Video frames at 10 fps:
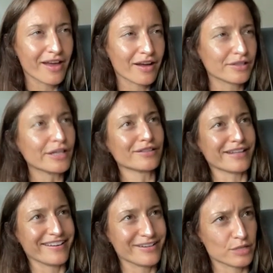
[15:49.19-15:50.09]

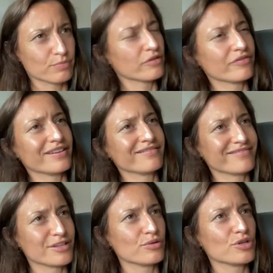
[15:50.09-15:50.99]
clearly disproven
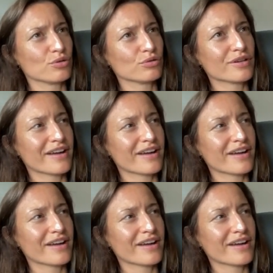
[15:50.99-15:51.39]
as soon as you look